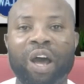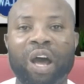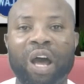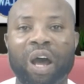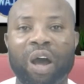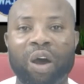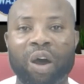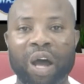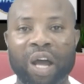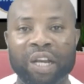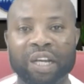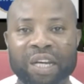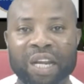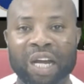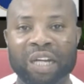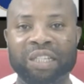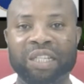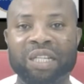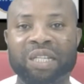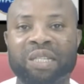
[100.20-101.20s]
and that
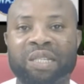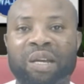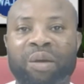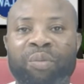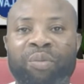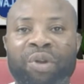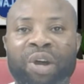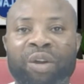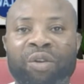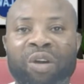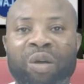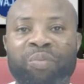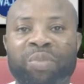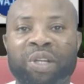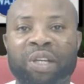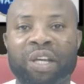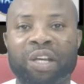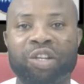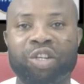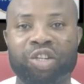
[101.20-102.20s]
is Zambrano
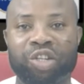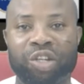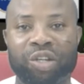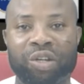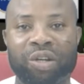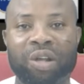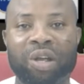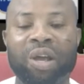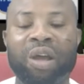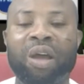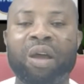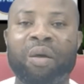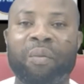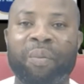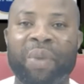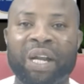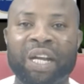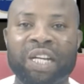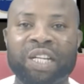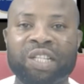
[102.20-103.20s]
application. But
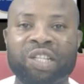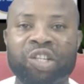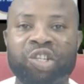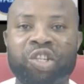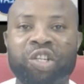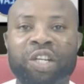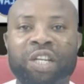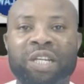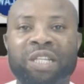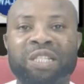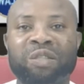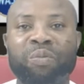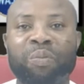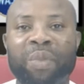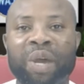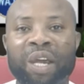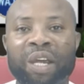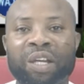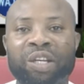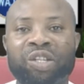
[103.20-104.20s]
the decision is
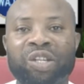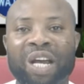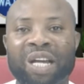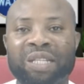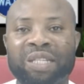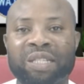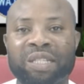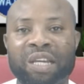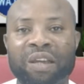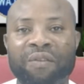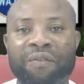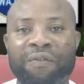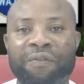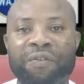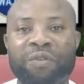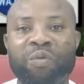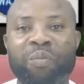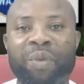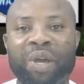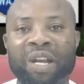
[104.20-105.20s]
made as if you
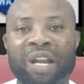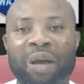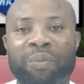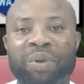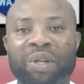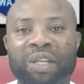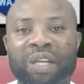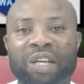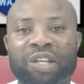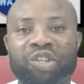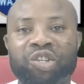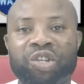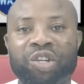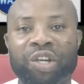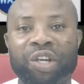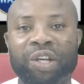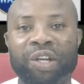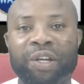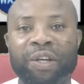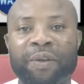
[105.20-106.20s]
made
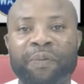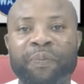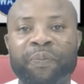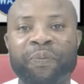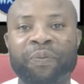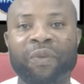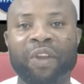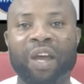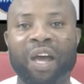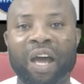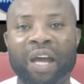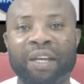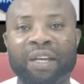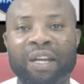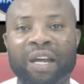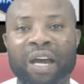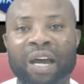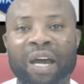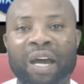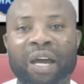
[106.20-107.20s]
application
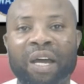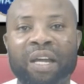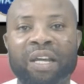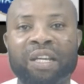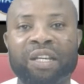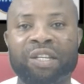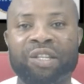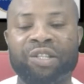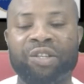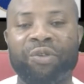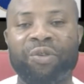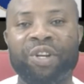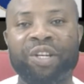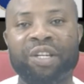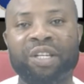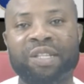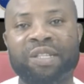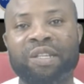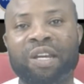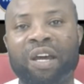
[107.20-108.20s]
under surrender
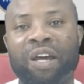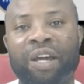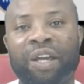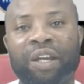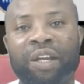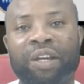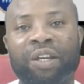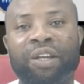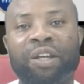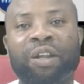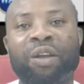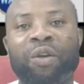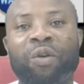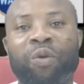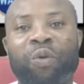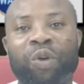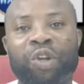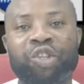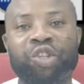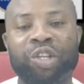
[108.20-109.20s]
sign,
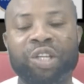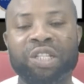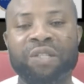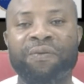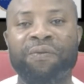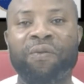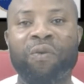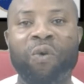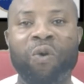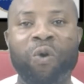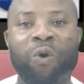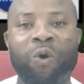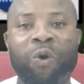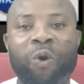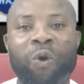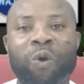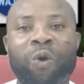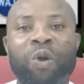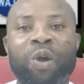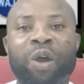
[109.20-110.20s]
which is for
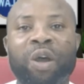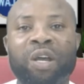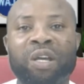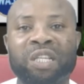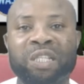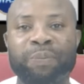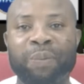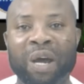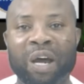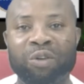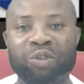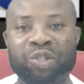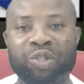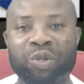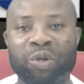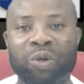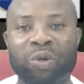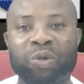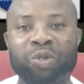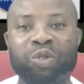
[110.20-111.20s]

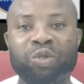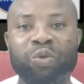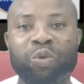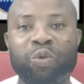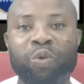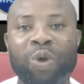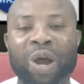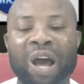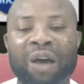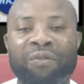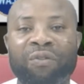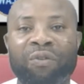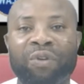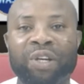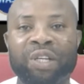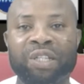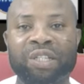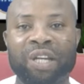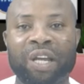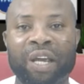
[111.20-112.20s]
spouses who have
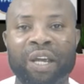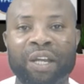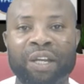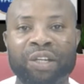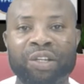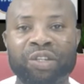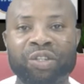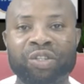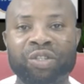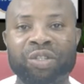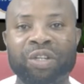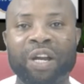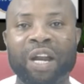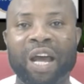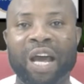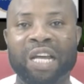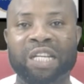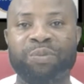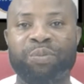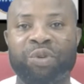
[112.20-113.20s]
returned
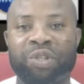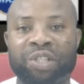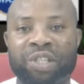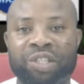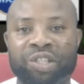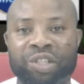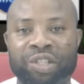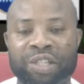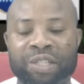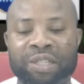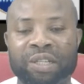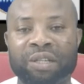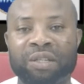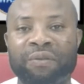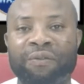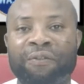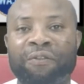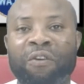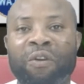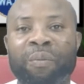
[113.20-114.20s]
as British citizens
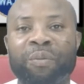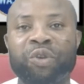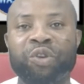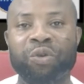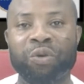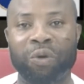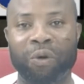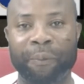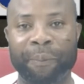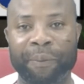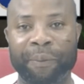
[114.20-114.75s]
from Europe